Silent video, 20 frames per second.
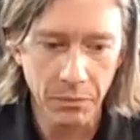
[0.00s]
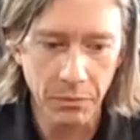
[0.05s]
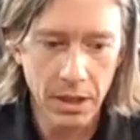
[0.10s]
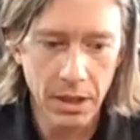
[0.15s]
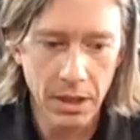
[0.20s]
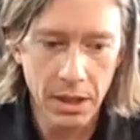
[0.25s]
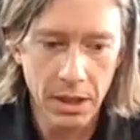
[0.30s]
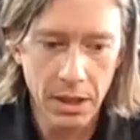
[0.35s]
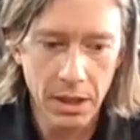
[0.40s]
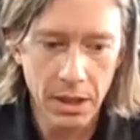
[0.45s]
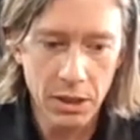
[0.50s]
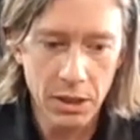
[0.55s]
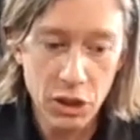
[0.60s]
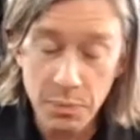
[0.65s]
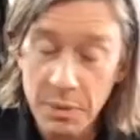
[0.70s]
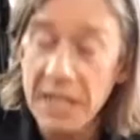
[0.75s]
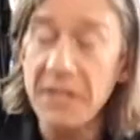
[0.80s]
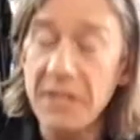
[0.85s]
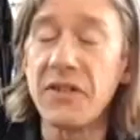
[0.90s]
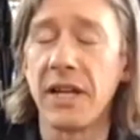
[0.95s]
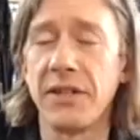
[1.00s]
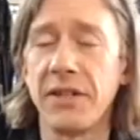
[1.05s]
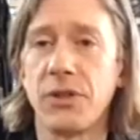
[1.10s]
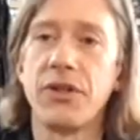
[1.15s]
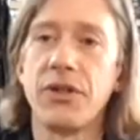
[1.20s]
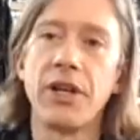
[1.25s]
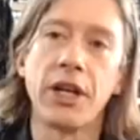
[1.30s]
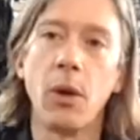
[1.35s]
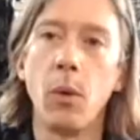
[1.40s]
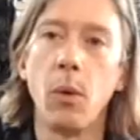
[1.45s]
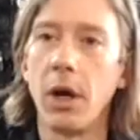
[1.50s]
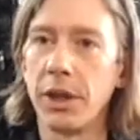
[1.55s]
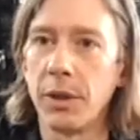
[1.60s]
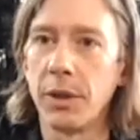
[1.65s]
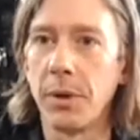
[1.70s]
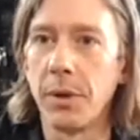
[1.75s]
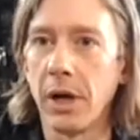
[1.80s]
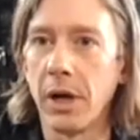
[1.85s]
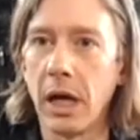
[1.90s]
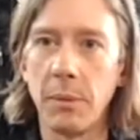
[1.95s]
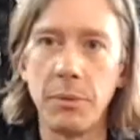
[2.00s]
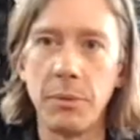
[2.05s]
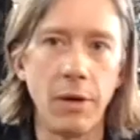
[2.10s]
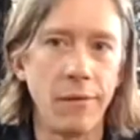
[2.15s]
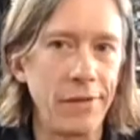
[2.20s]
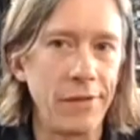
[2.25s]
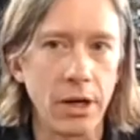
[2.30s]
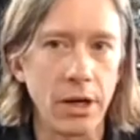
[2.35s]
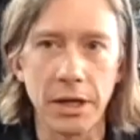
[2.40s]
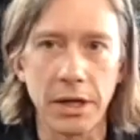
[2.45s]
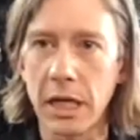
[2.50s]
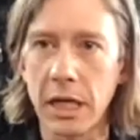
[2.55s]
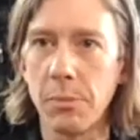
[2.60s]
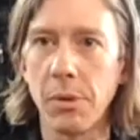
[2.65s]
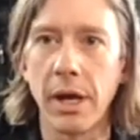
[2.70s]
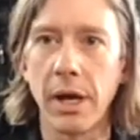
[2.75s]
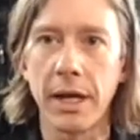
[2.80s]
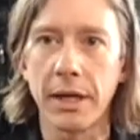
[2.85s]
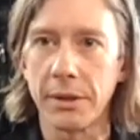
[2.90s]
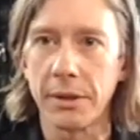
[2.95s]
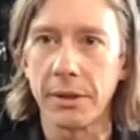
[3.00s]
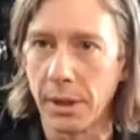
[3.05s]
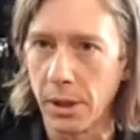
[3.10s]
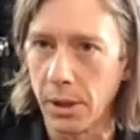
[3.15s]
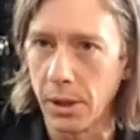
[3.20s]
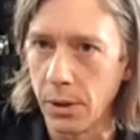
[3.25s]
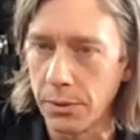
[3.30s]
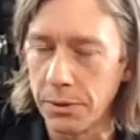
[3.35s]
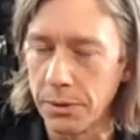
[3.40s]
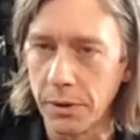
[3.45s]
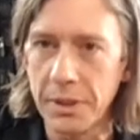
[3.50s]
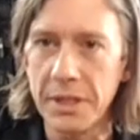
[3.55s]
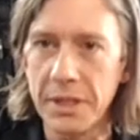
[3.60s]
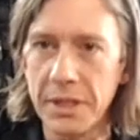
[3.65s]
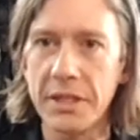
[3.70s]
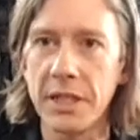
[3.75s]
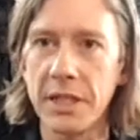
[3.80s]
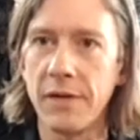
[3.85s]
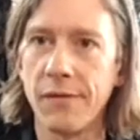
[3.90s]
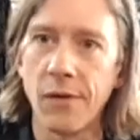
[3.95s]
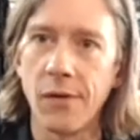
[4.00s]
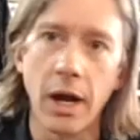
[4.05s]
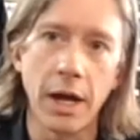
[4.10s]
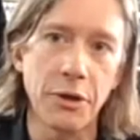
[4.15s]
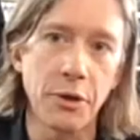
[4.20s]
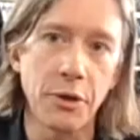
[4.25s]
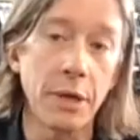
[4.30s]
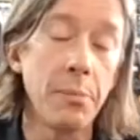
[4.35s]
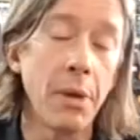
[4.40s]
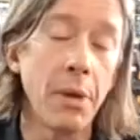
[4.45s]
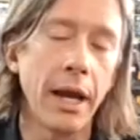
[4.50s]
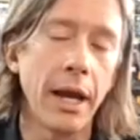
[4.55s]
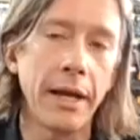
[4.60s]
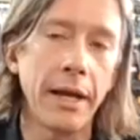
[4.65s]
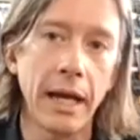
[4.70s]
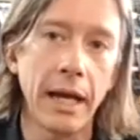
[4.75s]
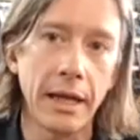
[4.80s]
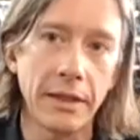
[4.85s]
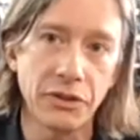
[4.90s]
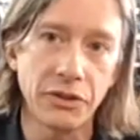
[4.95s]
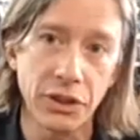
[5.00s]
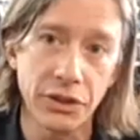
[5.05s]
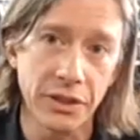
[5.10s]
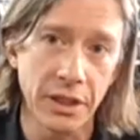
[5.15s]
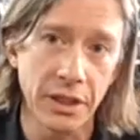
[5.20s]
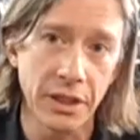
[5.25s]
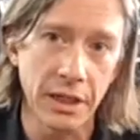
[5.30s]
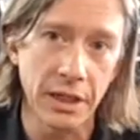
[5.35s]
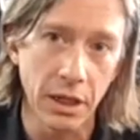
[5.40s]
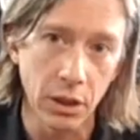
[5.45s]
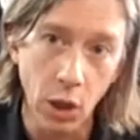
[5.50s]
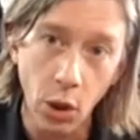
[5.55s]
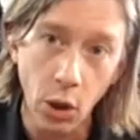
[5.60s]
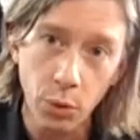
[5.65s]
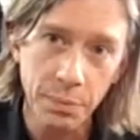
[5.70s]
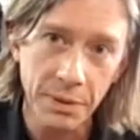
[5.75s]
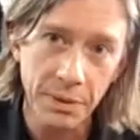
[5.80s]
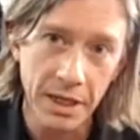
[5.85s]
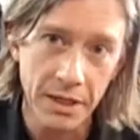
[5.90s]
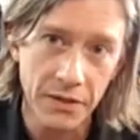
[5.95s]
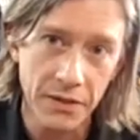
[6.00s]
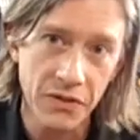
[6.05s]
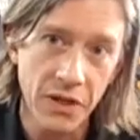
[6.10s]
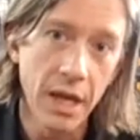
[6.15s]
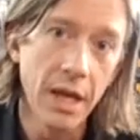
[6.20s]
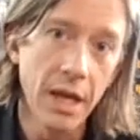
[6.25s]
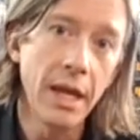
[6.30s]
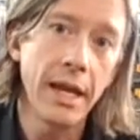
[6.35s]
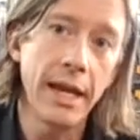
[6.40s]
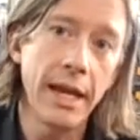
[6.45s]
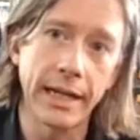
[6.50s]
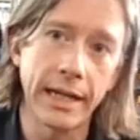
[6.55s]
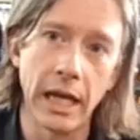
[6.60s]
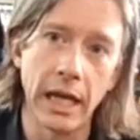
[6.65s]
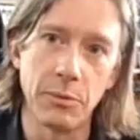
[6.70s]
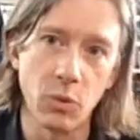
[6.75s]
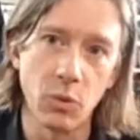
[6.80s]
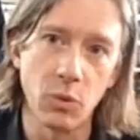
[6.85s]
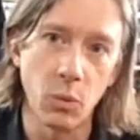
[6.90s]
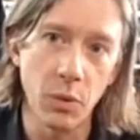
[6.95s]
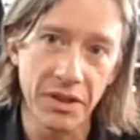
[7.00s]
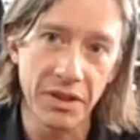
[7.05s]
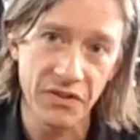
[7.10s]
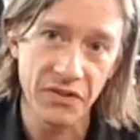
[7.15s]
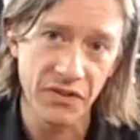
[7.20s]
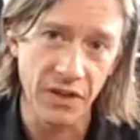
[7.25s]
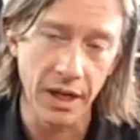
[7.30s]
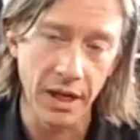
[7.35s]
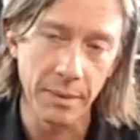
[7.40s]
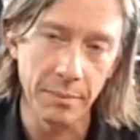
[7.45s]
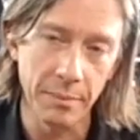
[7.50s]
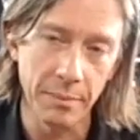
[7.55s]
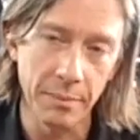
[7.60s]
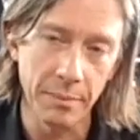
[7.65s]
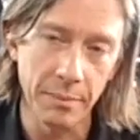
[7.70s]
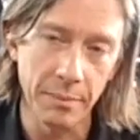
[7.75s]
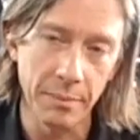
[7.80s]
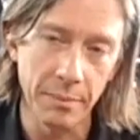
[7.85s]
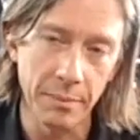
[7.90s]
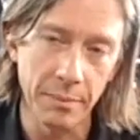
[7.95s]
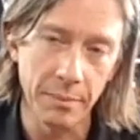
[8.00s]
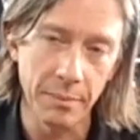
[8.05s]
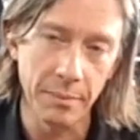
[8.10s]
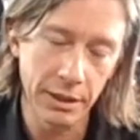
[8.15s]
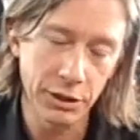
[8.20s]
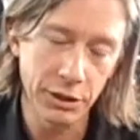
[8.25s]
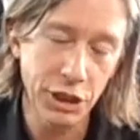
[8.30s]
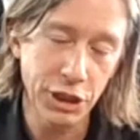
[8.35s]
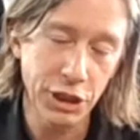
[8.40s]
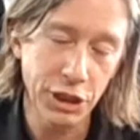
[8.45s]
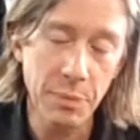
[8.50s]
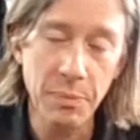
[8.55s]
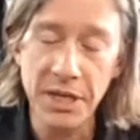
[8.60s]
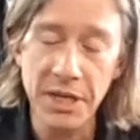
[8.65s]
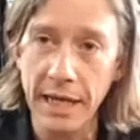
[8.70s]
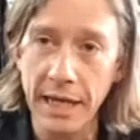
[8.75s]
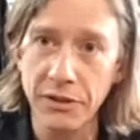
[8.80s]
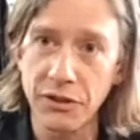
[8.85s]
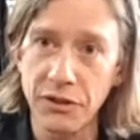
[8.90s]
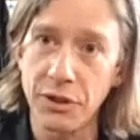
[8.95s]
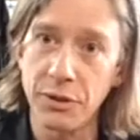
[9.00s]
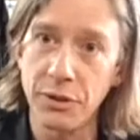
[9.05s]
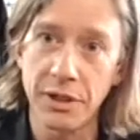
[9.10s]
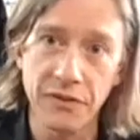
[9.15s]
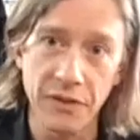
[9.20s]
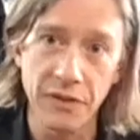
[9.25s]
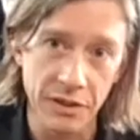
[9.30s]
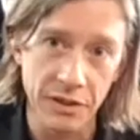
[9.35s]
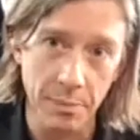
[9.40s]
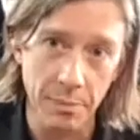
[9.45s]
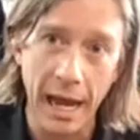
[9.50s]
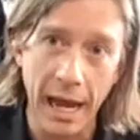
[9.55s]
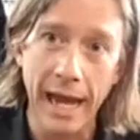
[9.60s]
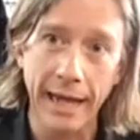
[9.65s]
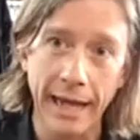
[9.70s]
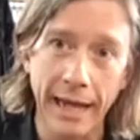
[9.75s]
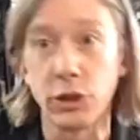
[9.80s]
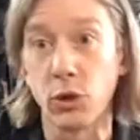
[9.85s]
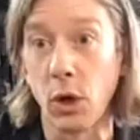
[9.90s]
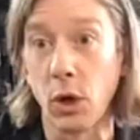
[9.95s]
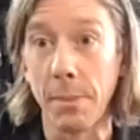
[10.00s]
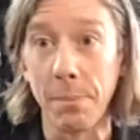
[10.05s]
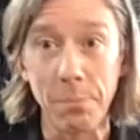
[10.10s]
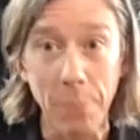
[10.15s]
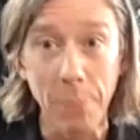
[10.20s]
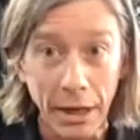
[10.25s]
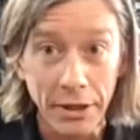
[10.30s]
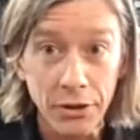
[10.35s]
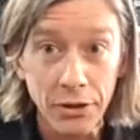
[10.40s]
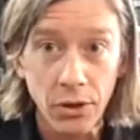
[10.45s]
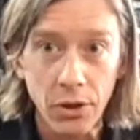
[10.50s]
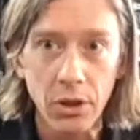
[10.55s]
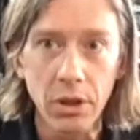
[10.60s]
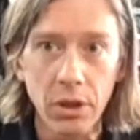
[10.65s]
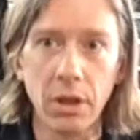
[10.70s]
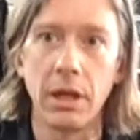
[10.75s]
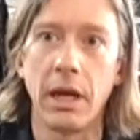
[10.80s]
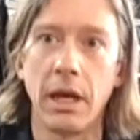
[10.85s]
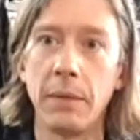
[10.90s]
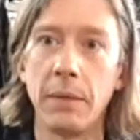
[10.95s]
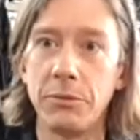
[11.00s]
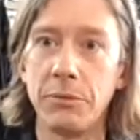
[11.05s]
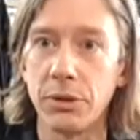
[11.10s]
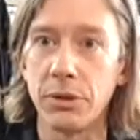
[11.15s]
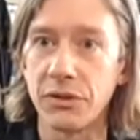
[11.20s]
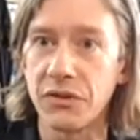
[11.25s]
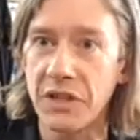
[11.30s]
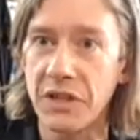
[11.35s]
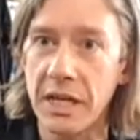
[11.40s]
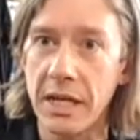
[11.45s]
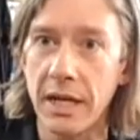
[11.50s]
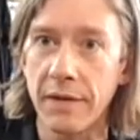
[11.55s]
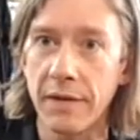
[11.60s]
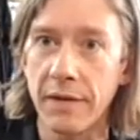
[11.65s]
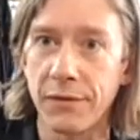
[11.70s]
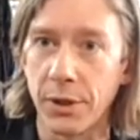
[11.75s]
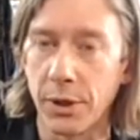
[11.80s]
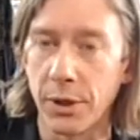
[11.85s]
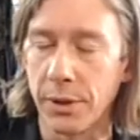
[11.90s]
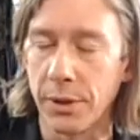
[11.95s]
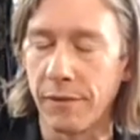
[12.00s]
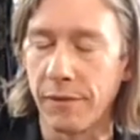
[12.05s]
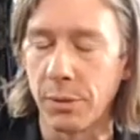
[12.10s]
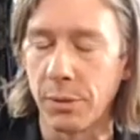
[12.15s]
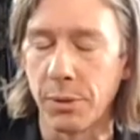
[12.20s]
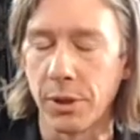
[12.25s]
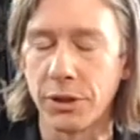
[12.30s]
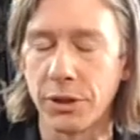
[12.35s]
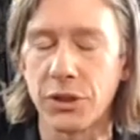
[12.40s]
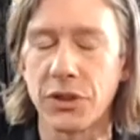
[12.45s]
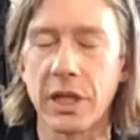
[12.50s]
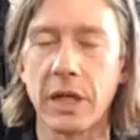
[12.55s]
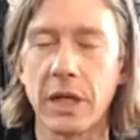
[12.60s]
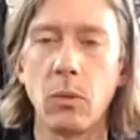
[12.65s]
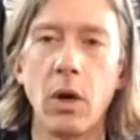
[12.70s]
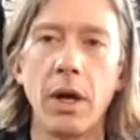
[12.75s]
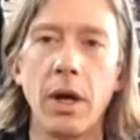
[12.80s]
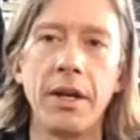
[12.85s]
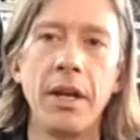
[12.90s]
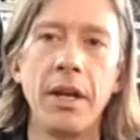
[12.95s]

speed sensors that go on the rear hub, they'll fit on any bike. They're easy to find. You can buy it as just an alone piece. It comes with some GPS units as a package or a bundle. You'll see if you're purchasing one,